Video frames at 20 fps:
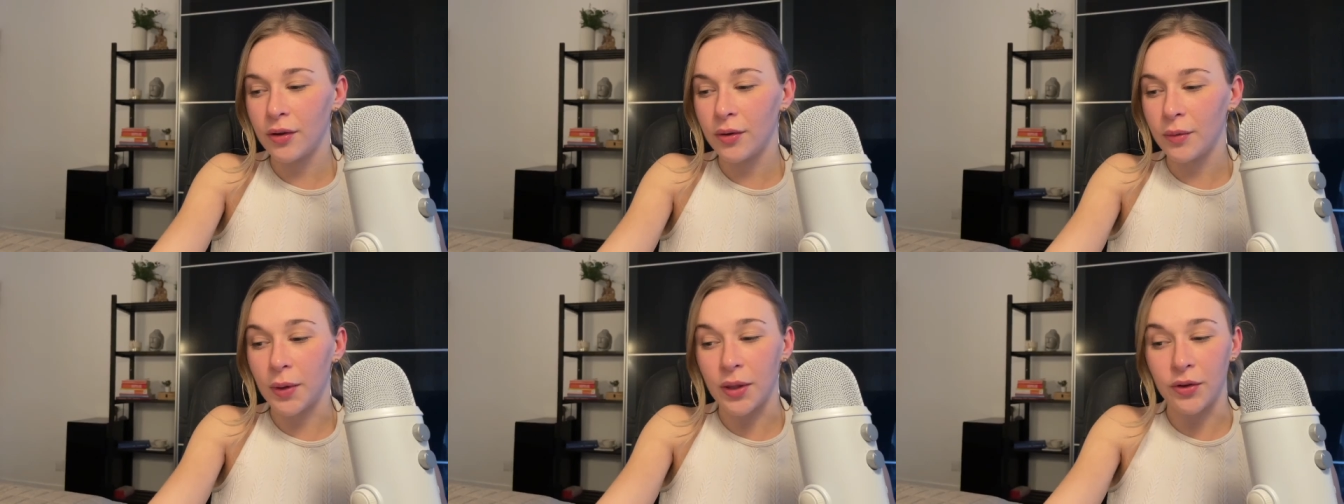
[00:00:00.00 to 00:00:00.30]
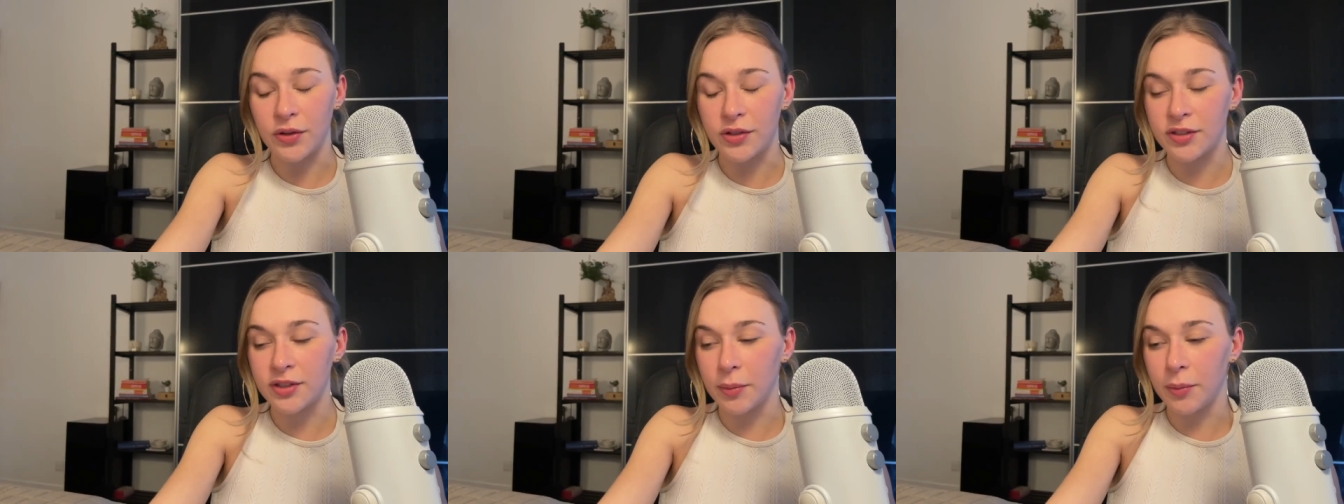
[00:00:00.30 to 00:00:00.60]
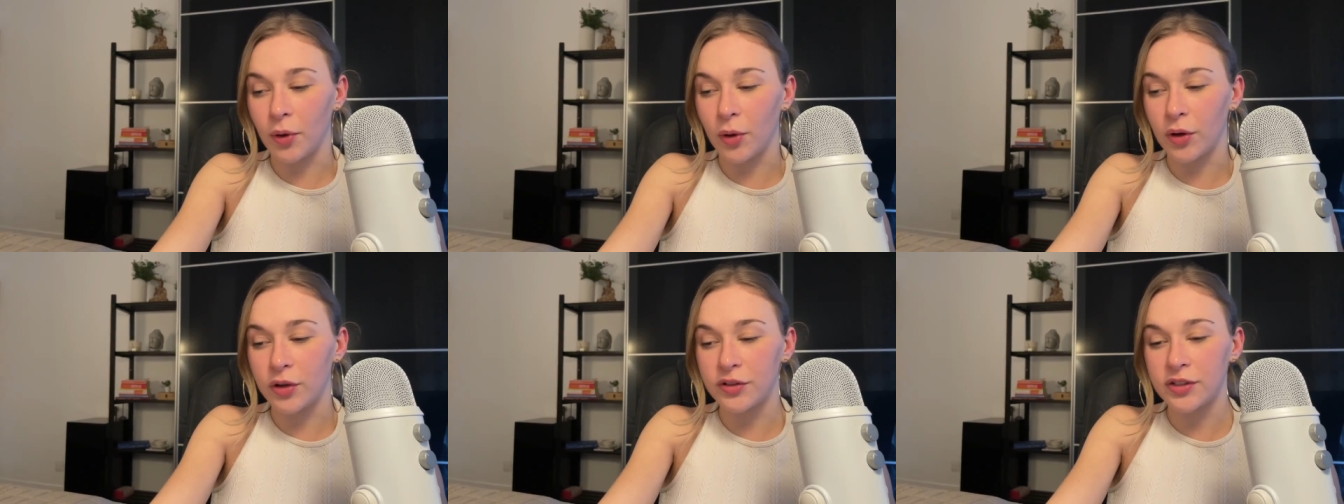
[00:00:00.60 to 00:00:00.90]
whether it's
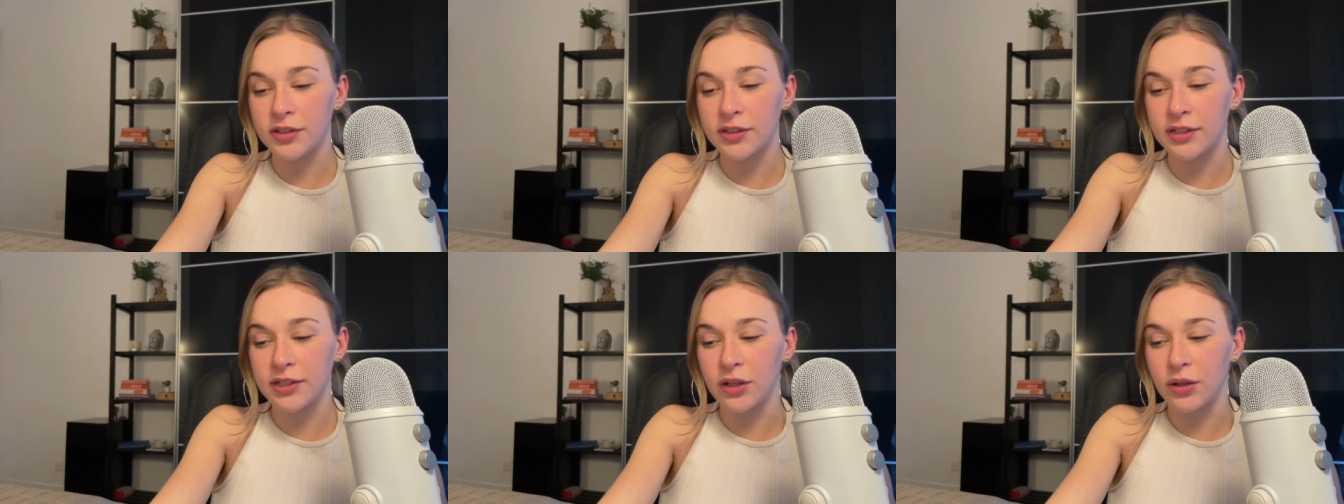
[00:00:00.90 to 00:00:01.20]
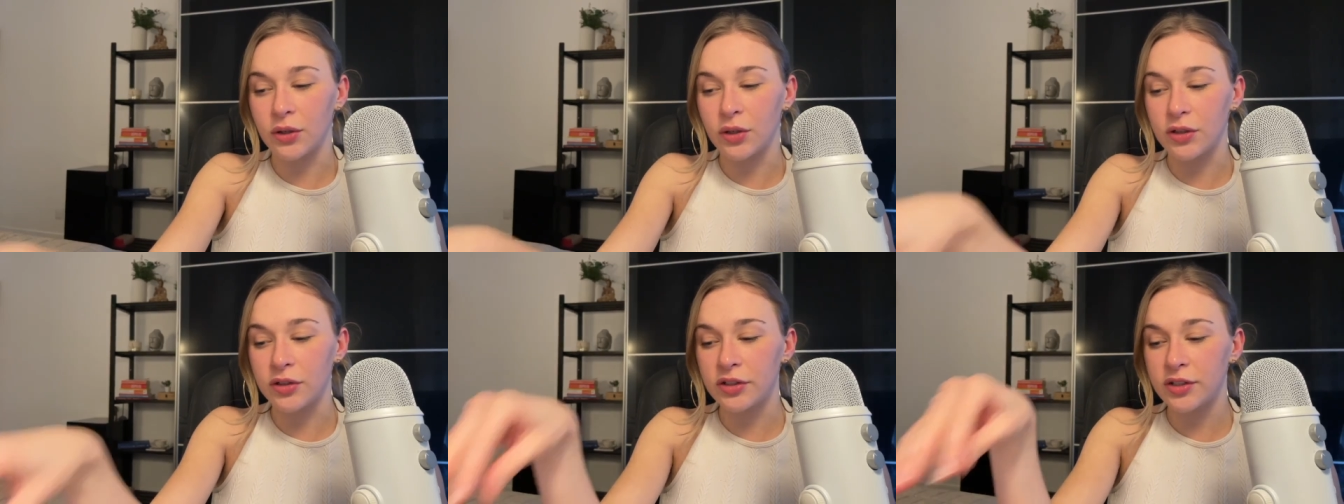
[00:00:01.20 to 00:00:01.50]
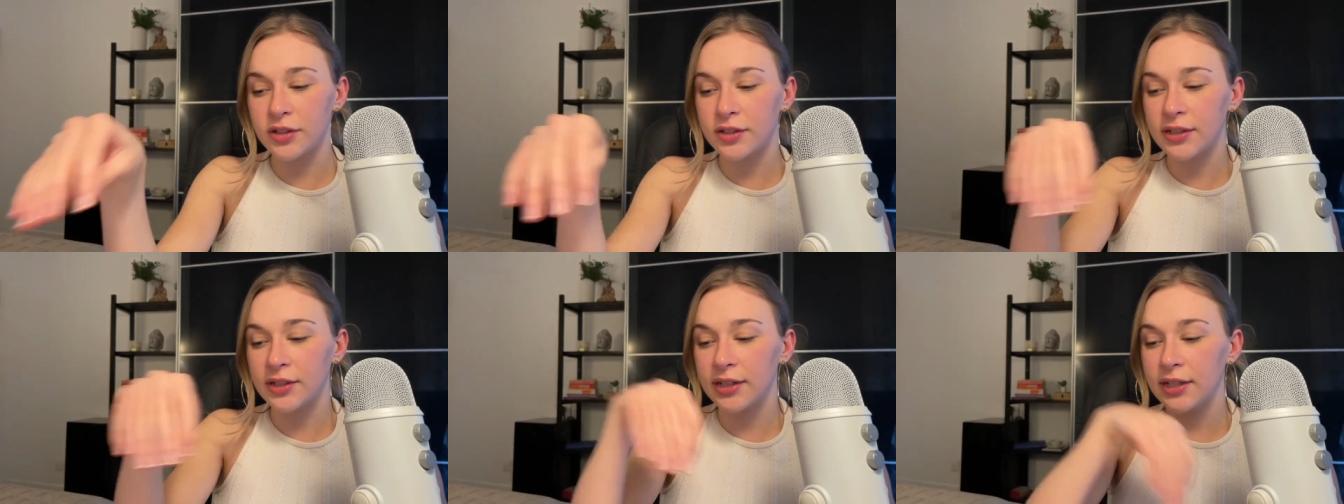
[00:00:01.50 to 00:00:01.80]
subconsciously or
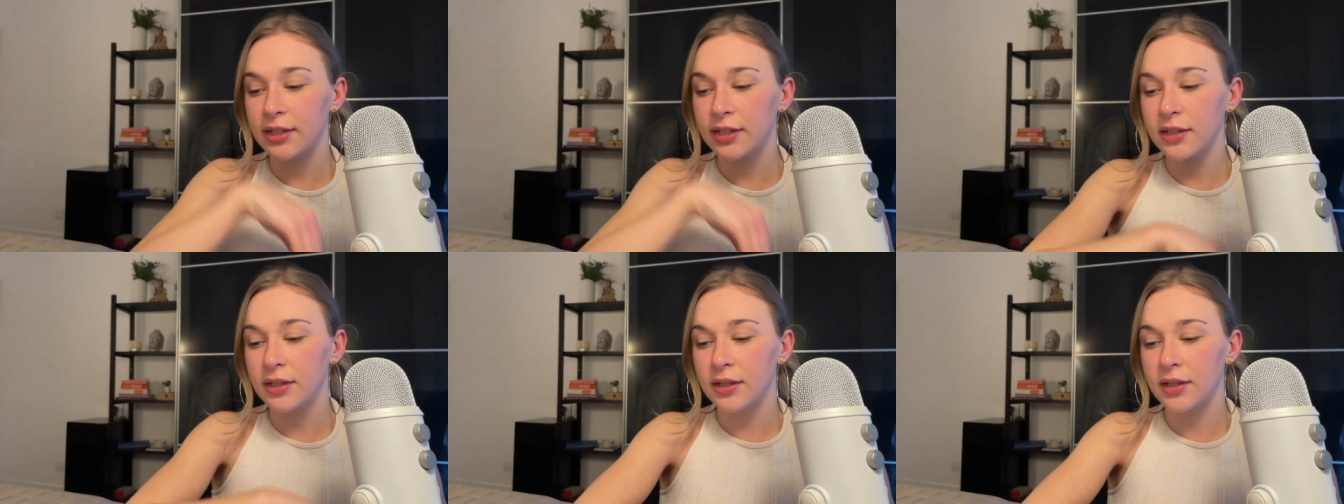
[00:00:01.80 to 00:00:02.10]
consciously.